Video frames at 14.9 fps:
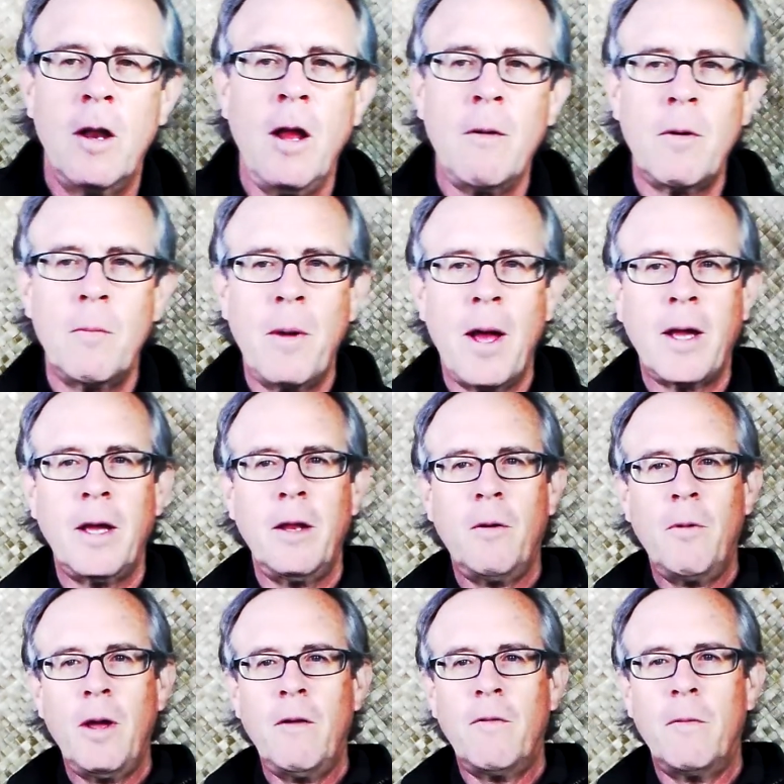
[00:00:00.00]
Now we're backing
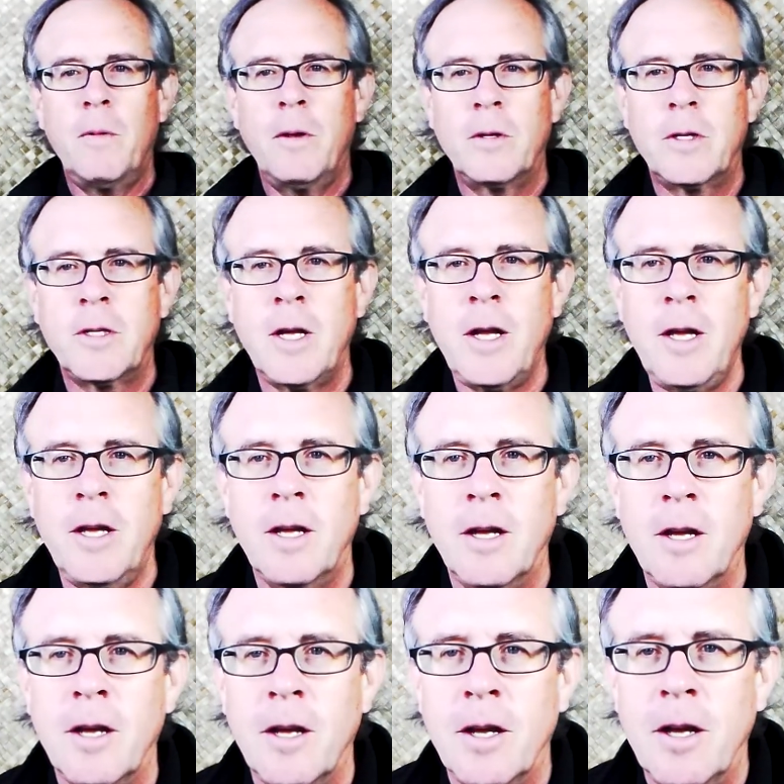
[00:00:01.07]
away from you. Says, hey,
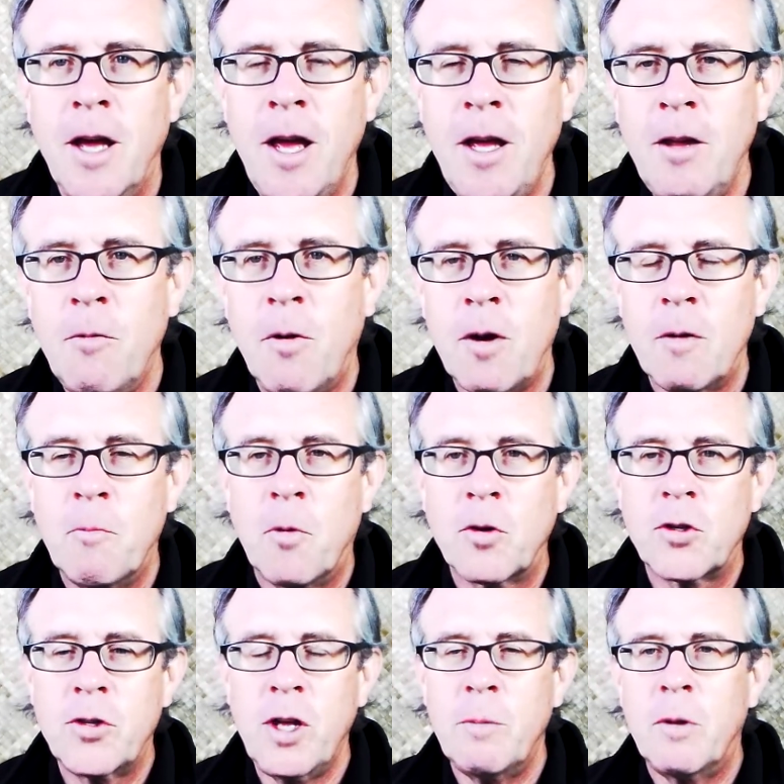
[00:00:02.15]
hey, you want a
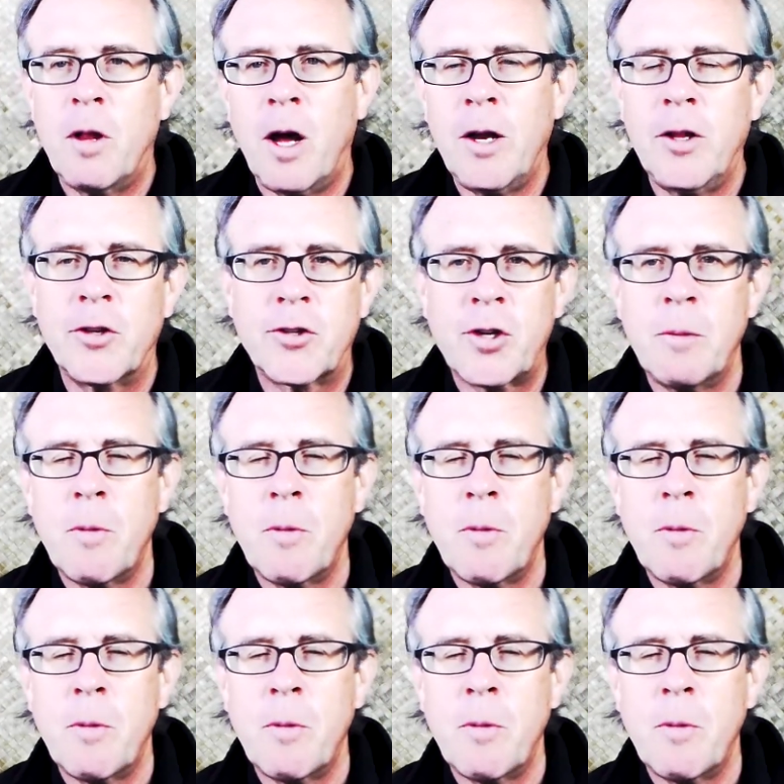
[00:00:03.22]
more stable audience?